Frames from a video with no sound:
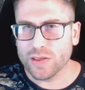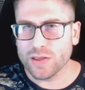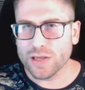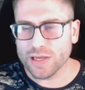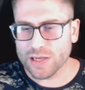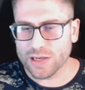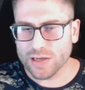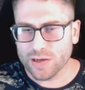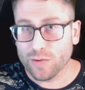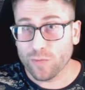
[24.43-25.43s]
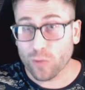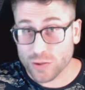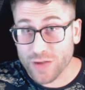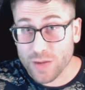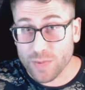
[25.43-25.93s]
the
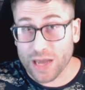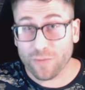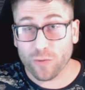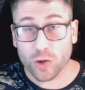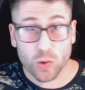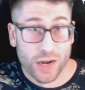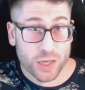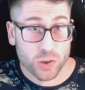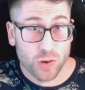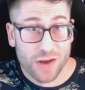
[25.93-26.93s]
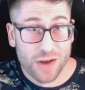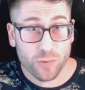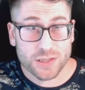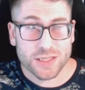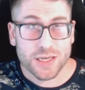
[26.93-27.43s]
force feedback for direct drive
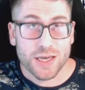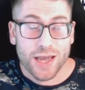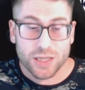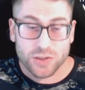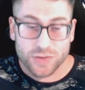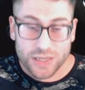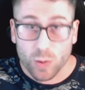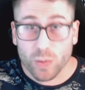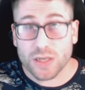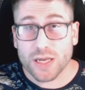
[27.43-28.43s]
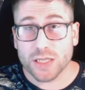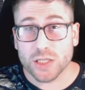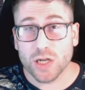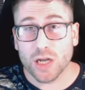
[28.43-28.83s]
wheels. And so that's what I'm going to be touching